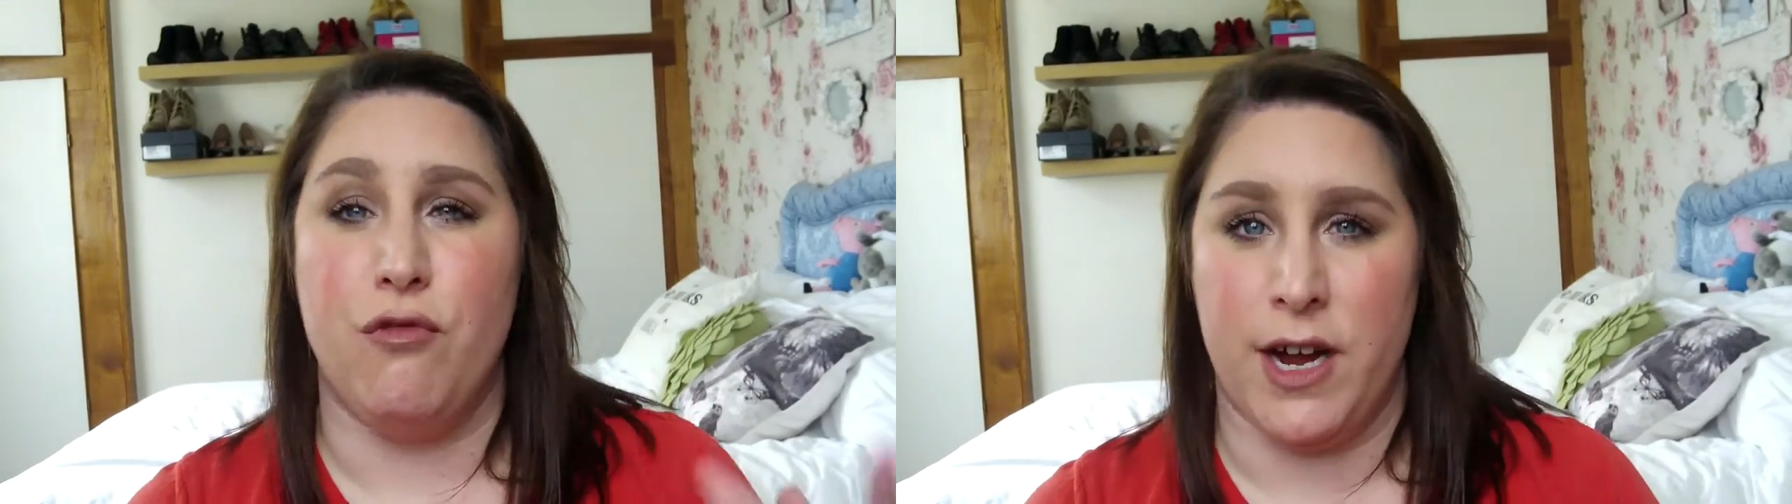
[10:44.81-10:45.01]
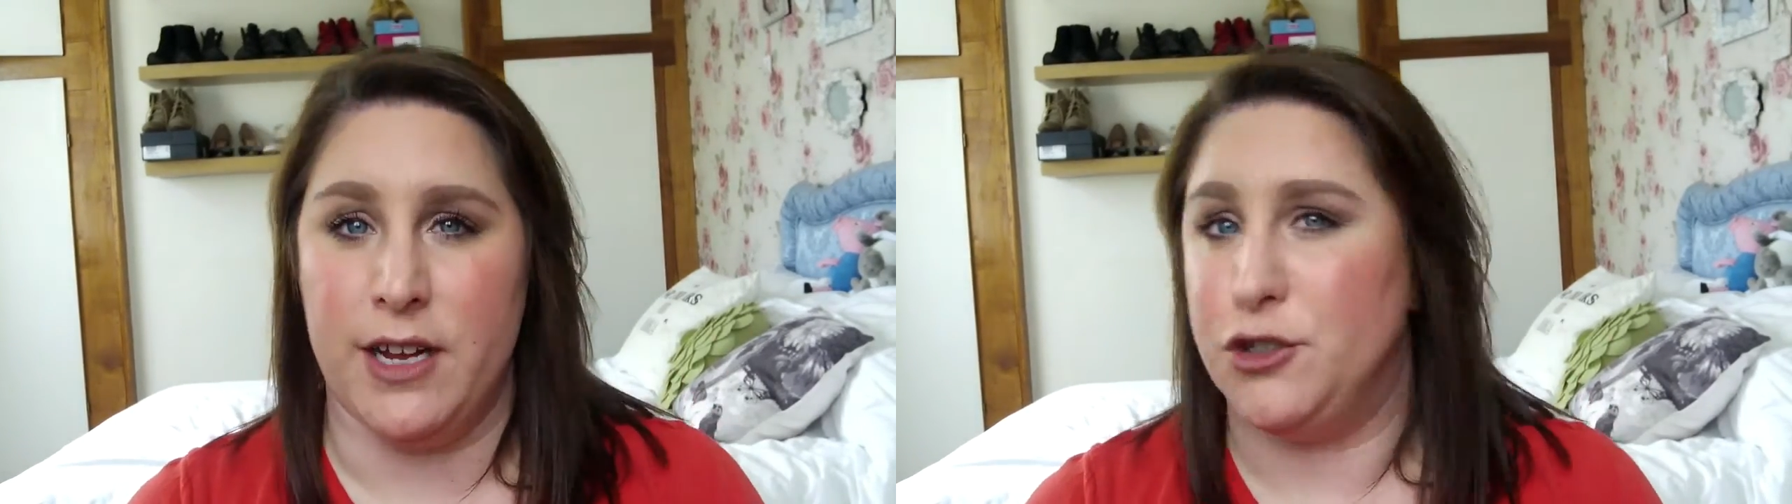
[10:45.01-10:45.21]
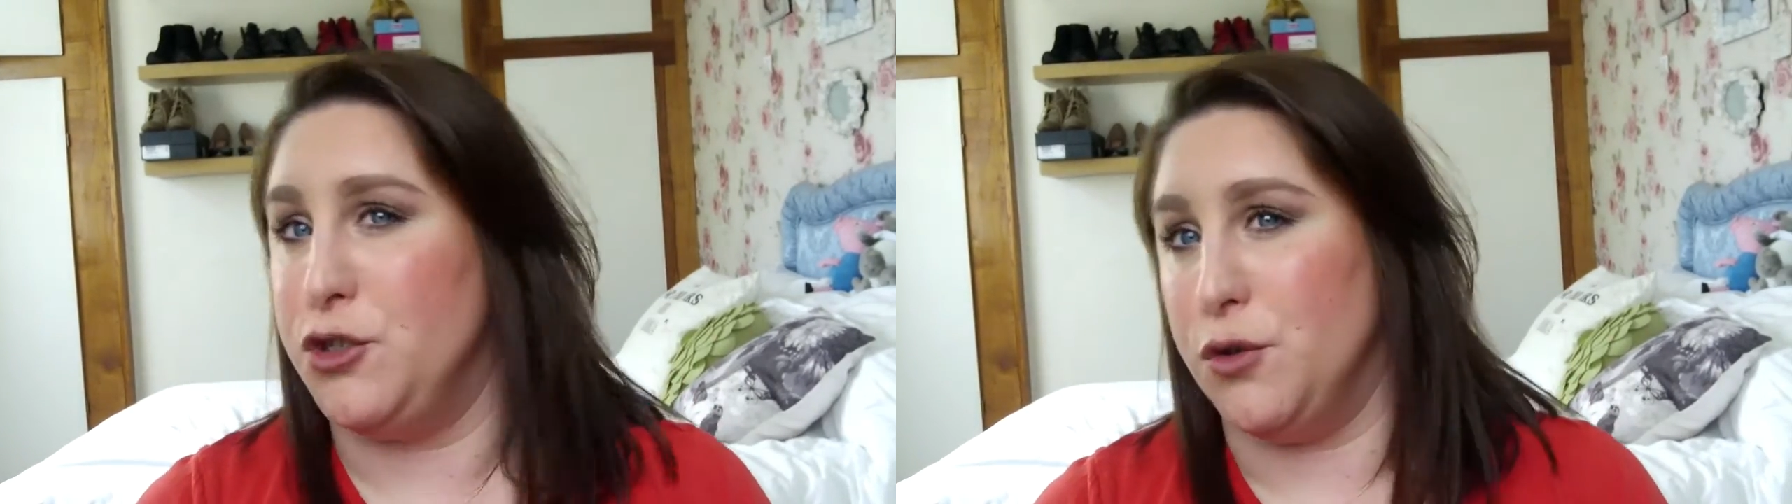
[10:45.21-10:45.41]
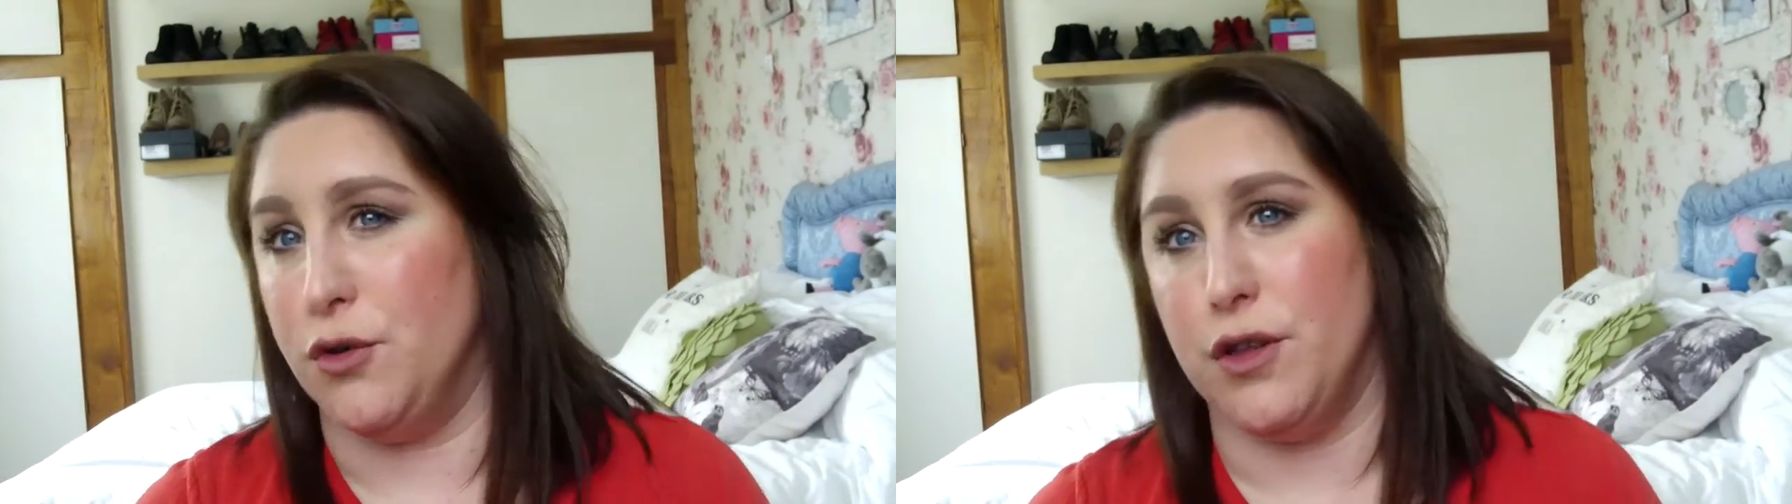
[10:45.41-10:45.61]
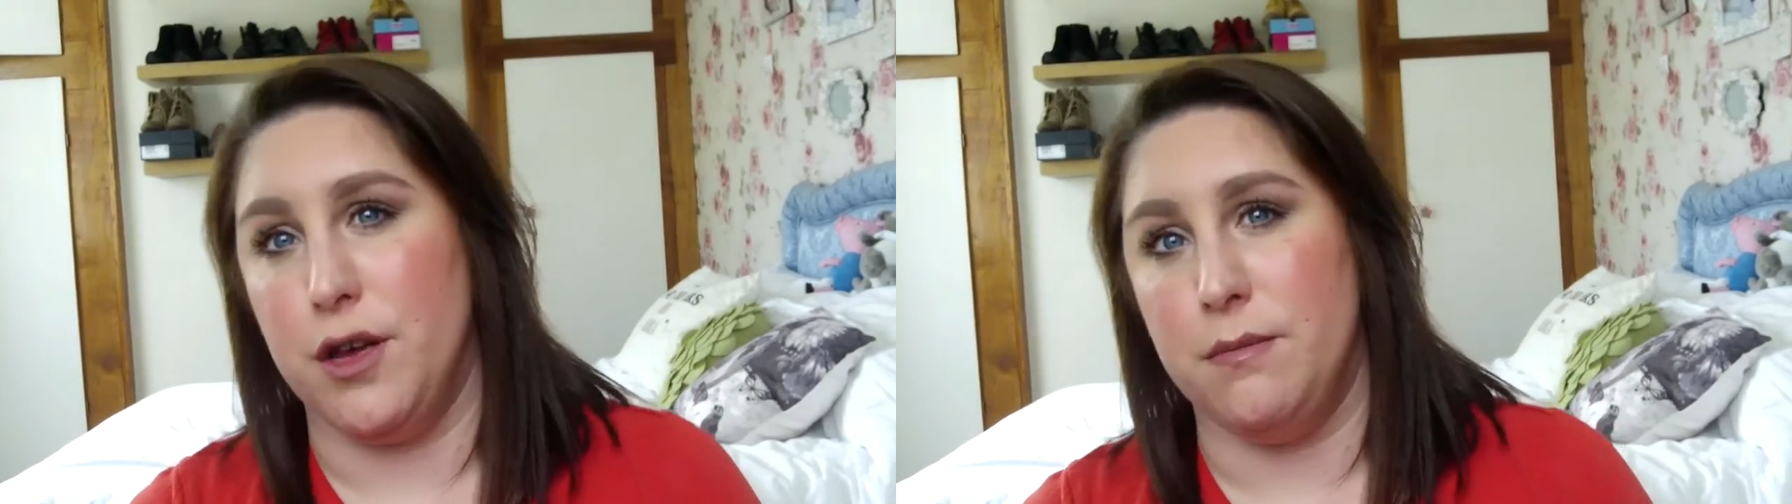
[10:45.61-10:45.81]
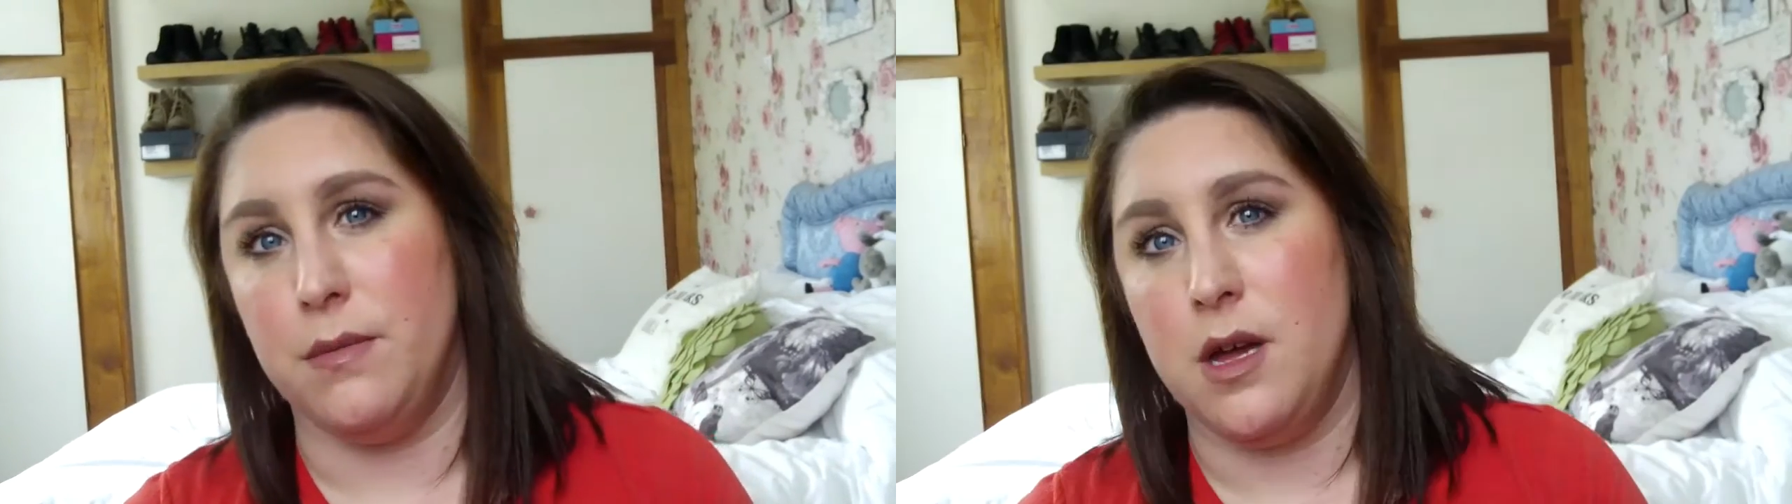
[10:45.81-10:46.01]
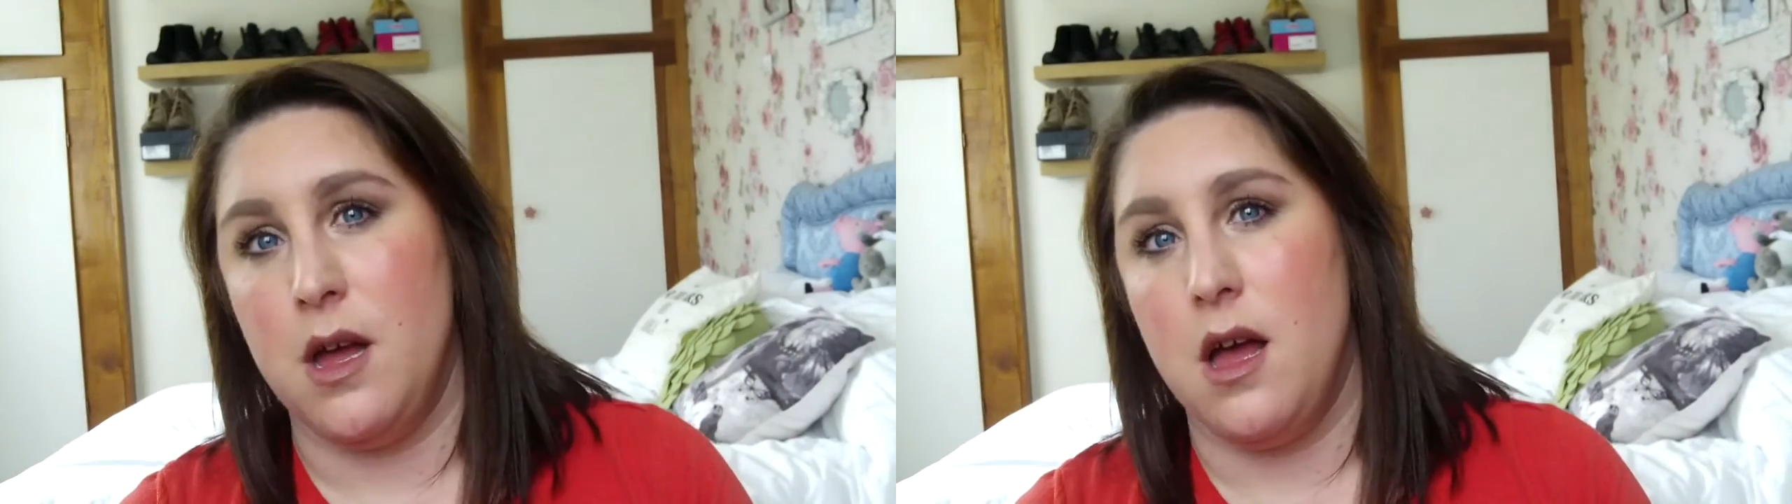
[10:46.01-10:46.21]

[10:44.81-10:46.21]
reassure them.